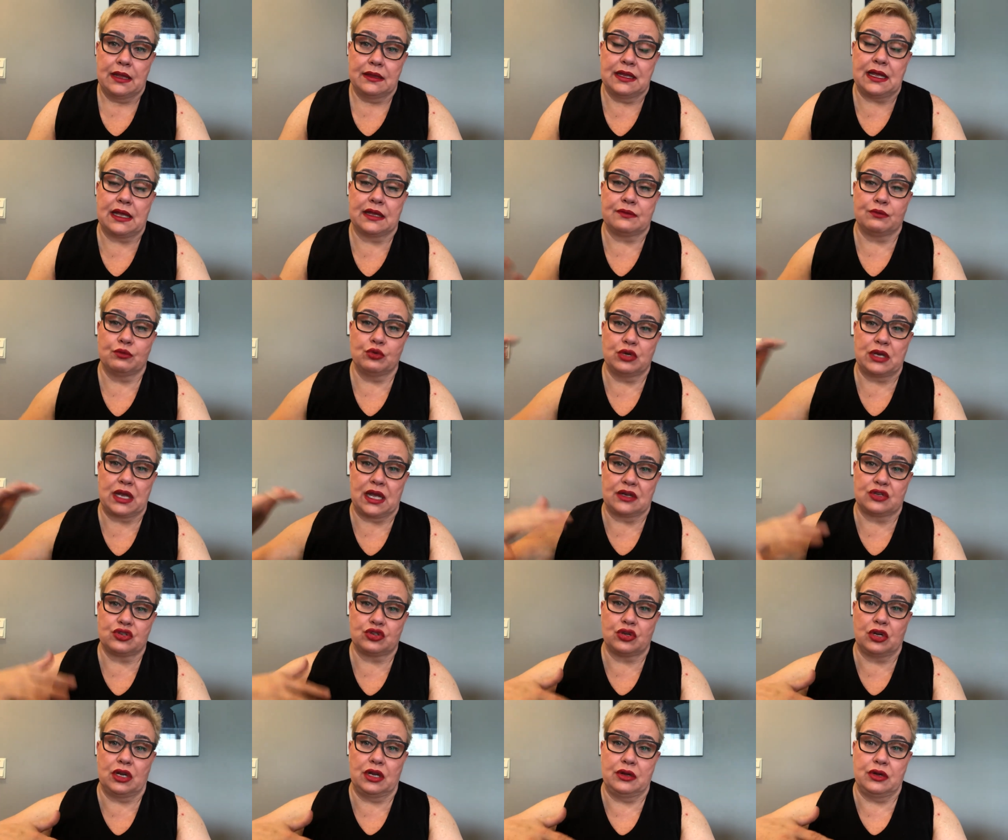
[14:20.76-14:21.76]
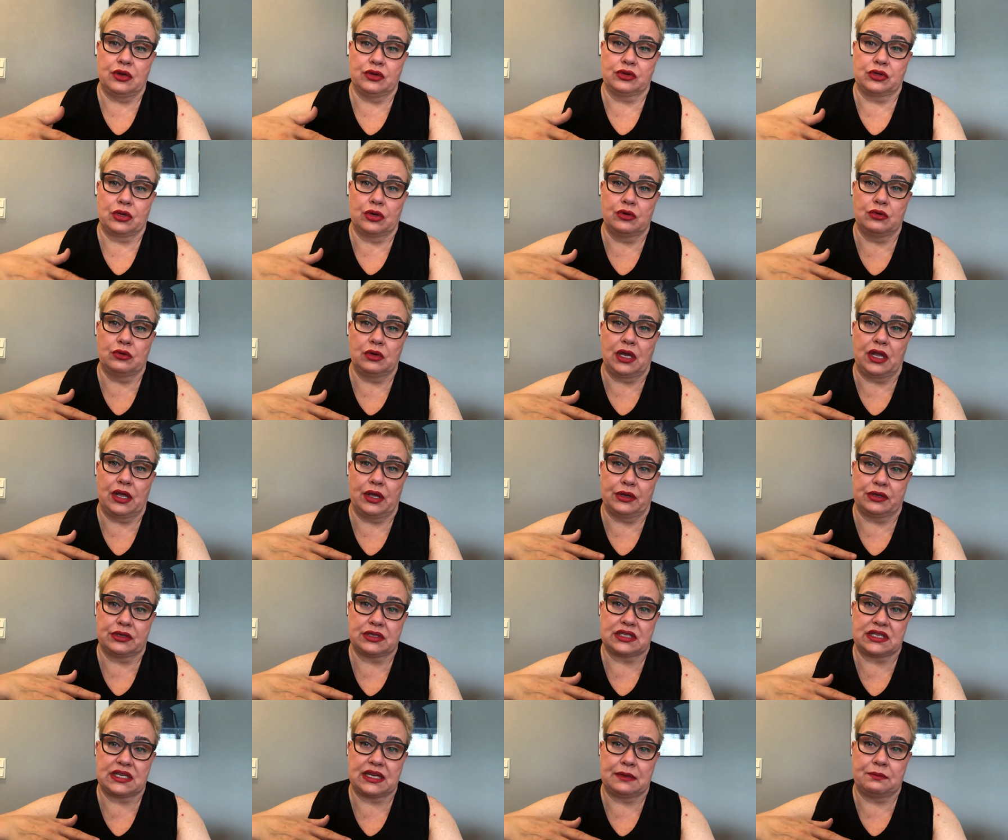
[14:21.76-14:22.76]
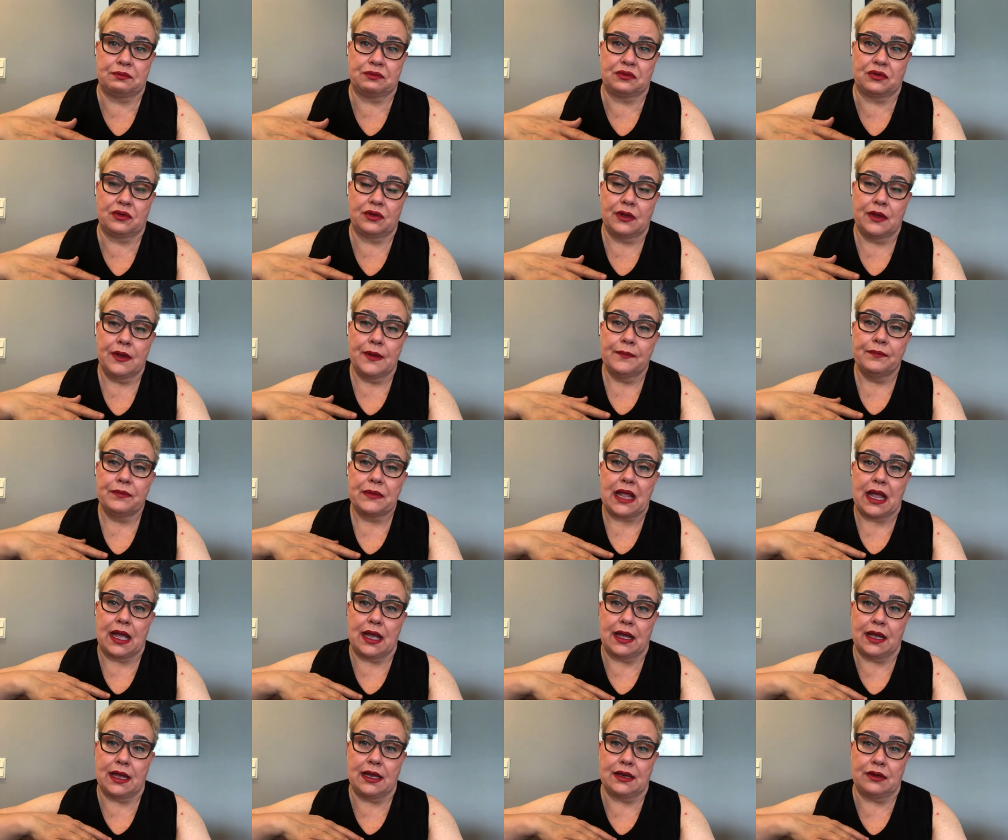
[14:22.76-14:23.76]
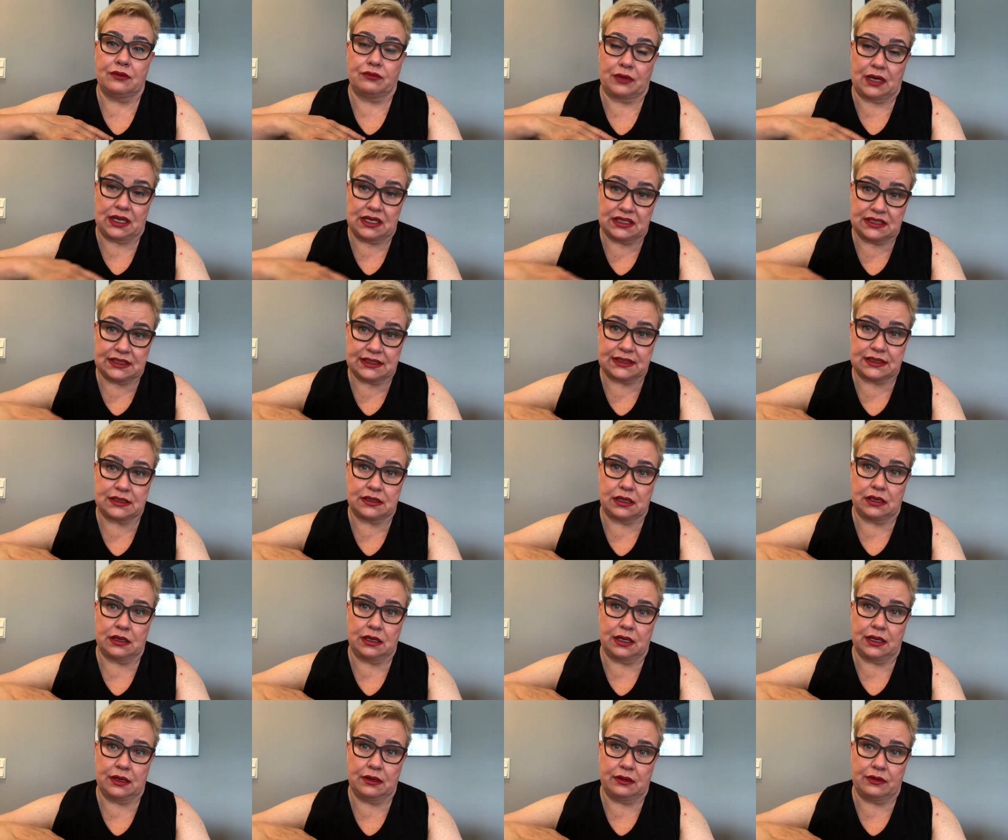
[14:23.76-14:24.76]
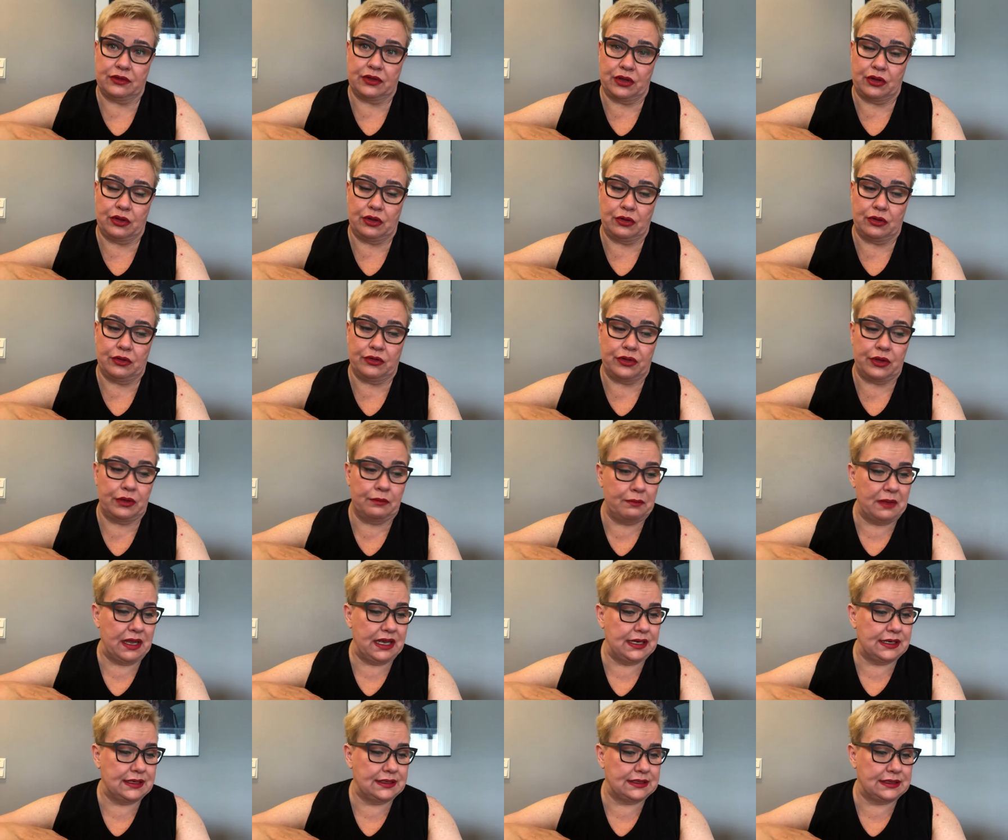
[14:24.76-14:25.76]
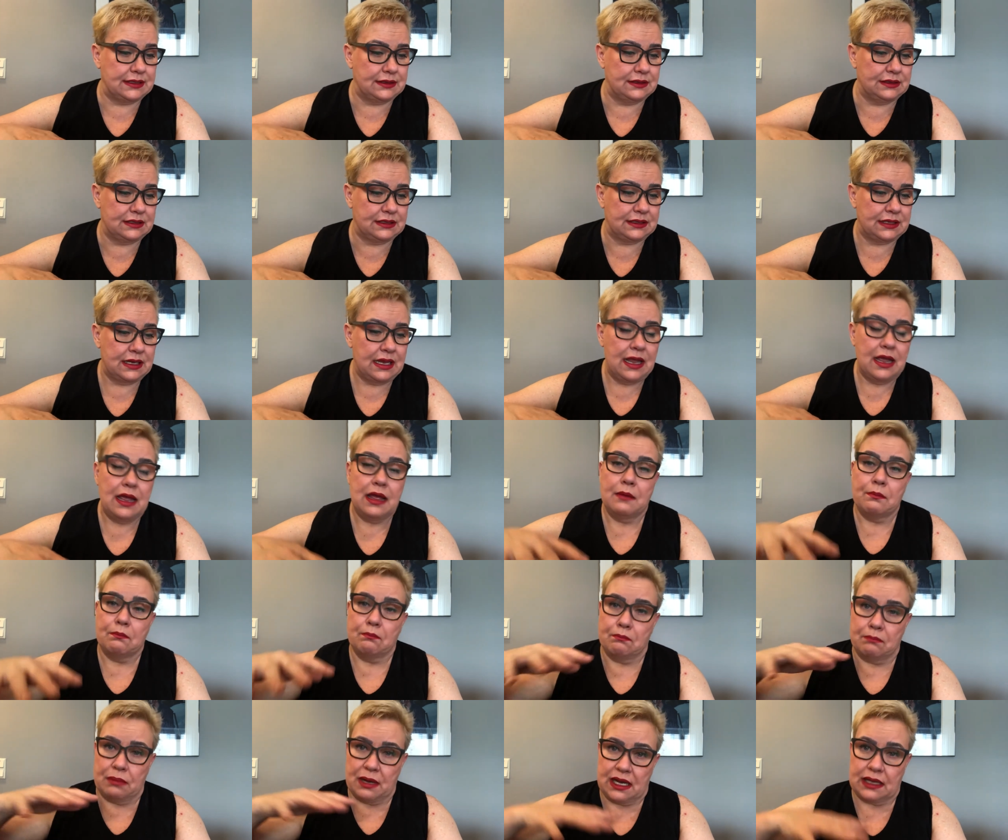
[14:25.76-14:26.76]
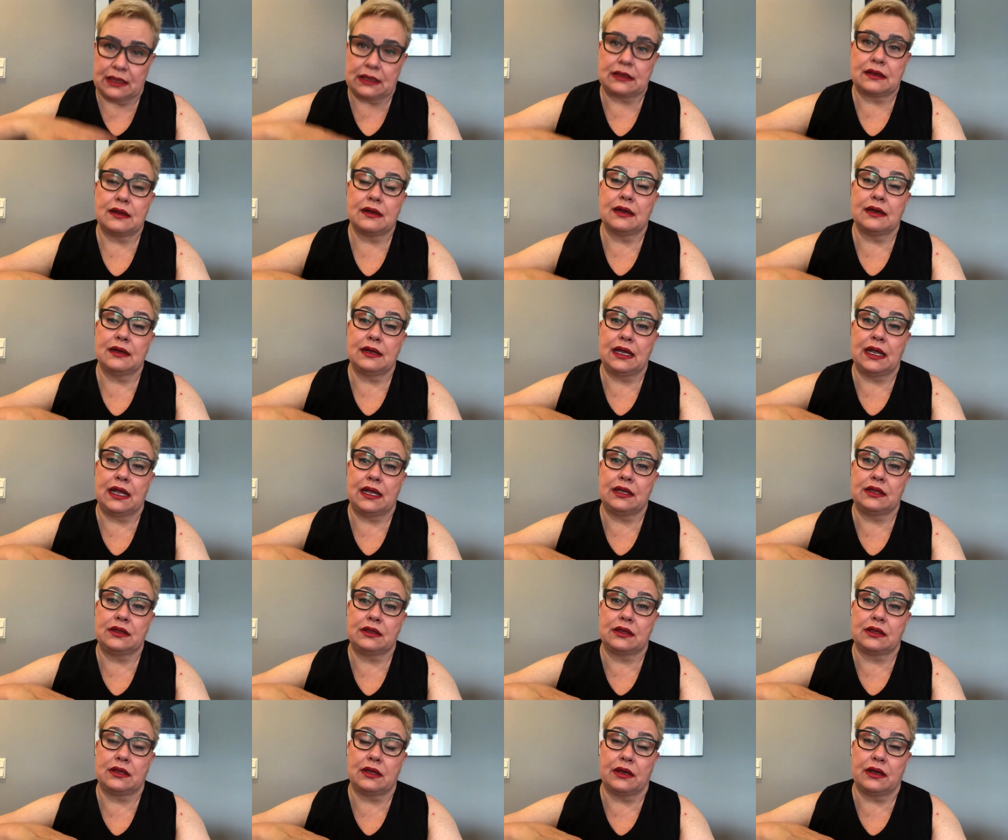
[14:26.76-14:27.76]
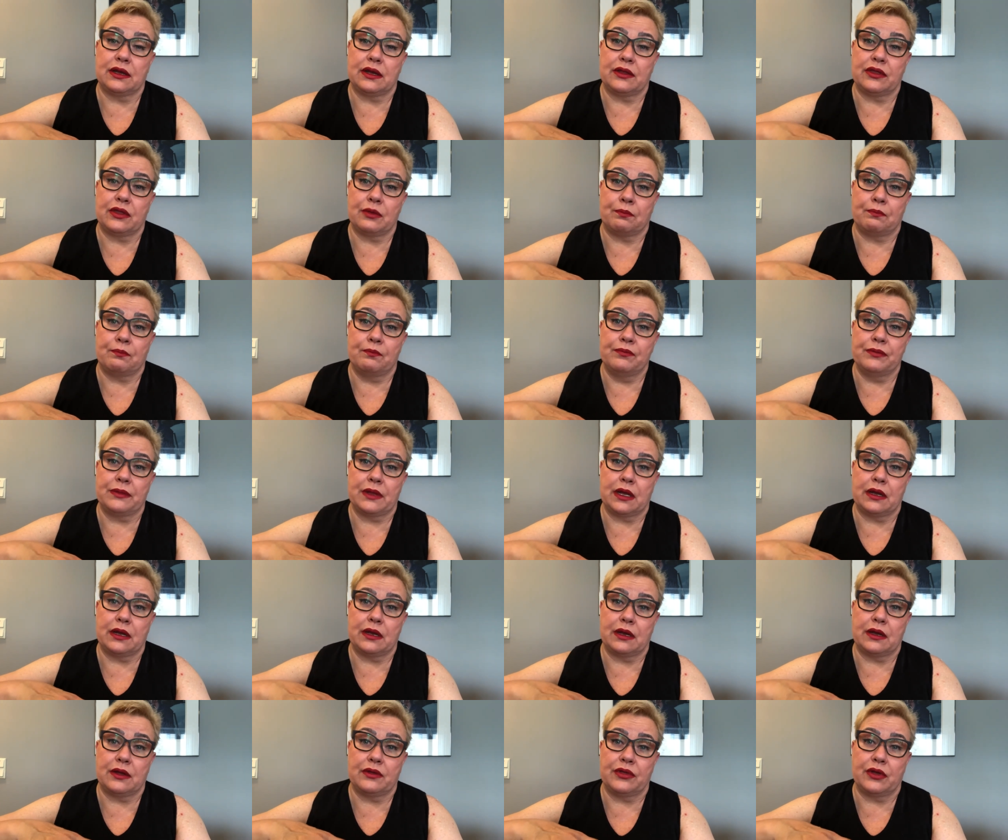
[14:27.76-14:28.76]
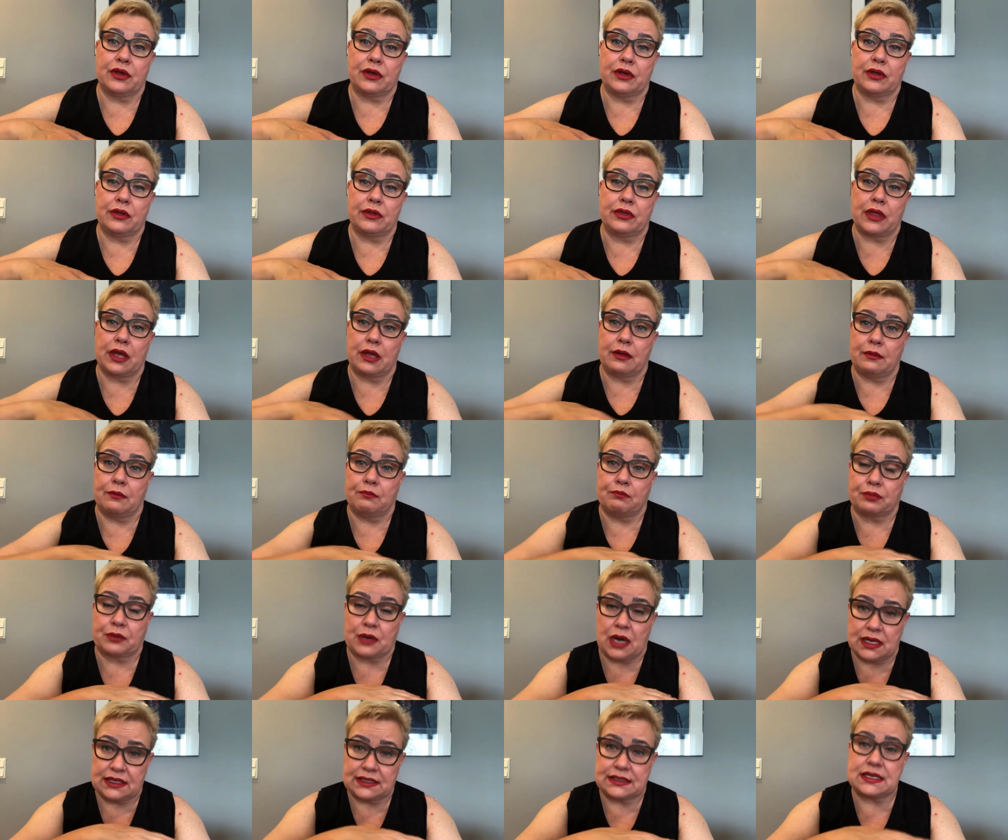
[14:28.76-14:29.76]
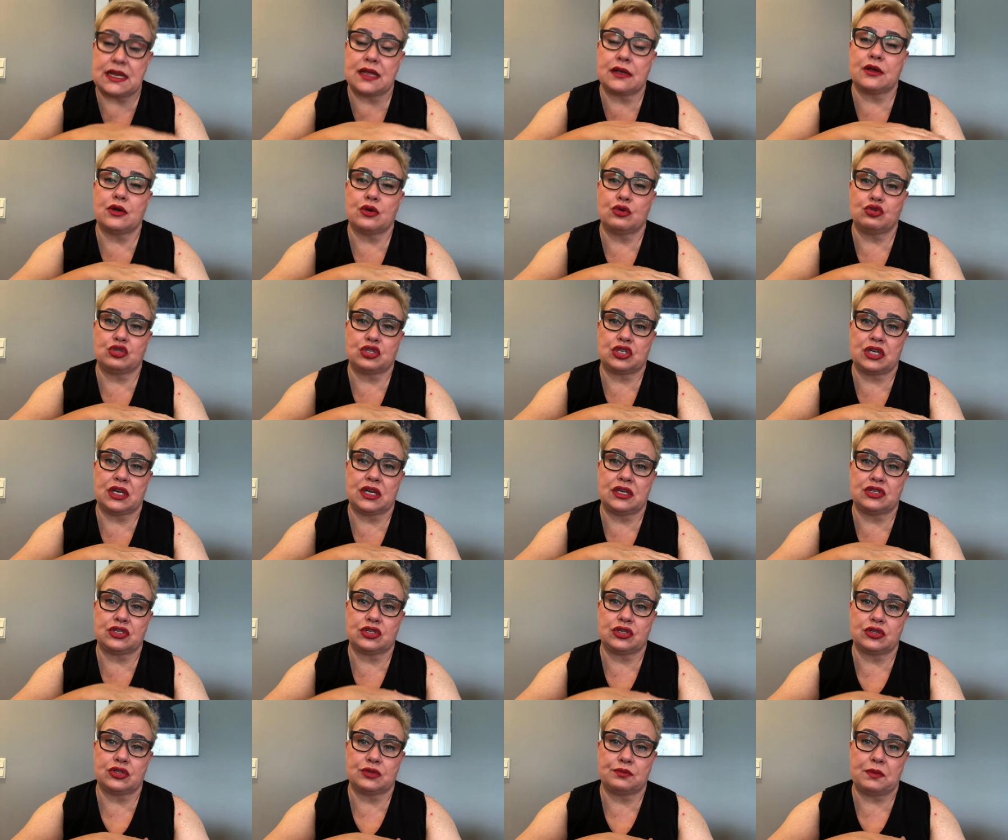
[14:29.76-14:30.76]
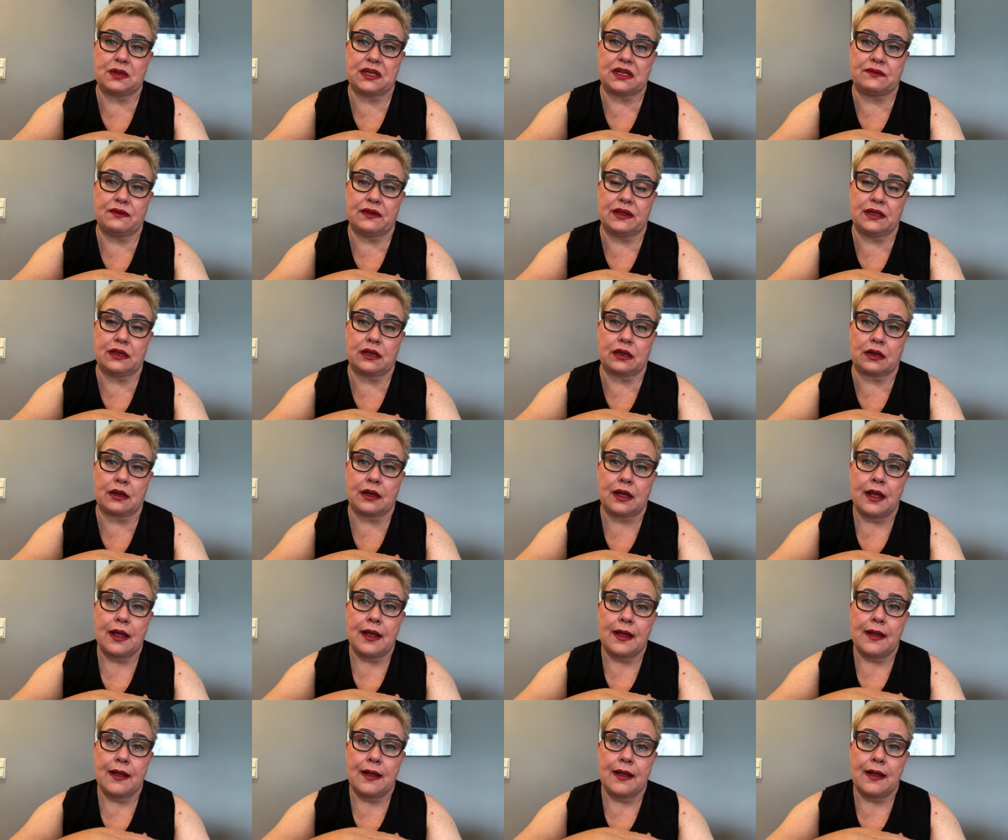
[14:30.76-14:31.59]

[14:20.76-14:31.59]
that would actually not only accept and register the medicines, but the price negotiations between the